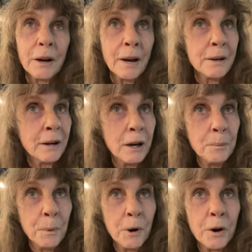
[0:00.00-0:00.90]
and
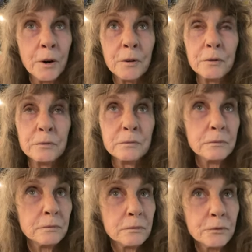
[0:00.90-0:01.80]
keep our
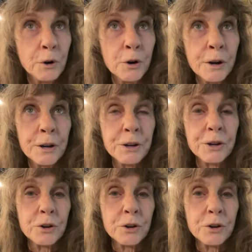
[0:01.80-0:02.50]
focus